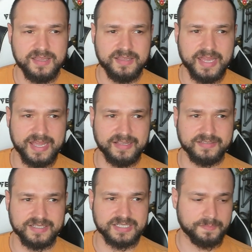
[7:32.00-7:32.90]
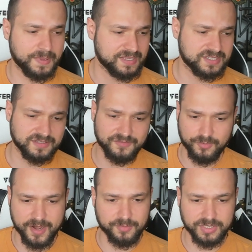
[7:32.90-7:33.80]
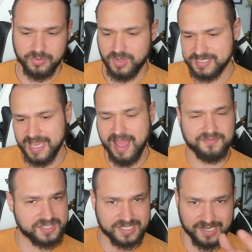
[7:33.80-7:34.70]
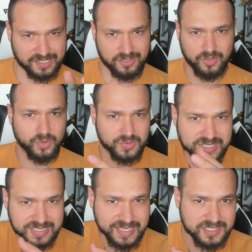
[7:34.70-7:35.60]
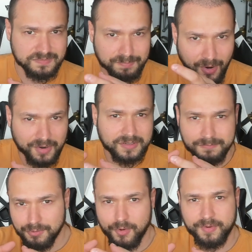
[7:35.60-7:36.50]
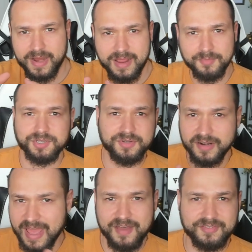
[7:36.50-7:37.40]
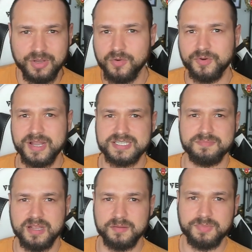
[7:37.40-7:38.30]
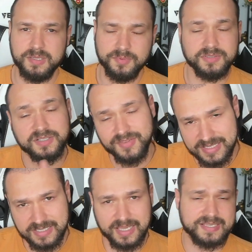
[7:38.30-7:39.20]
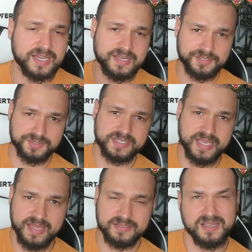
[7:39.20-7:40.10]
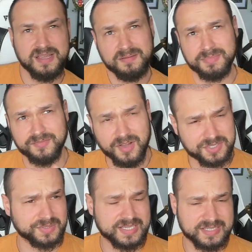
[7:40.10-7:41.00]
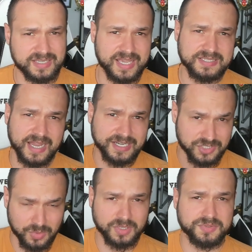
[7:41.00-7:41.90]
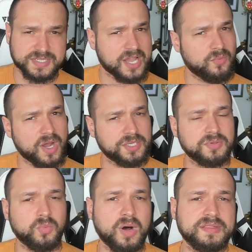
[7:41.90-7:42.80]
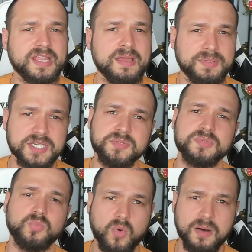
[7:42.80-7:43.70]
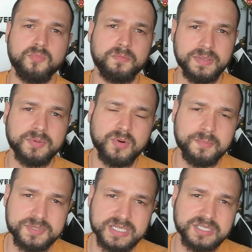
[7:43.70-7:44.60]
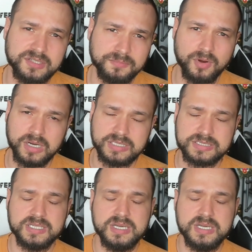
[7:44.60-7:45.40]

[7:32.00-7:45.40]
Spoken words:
And it depends on if Rare really wants to have this kind of close-knit partner program where you're not having over X amount of people. And if that's the case, I understand. But if also that's the case, I don't understand why you would want that, because you would want more people representing your product.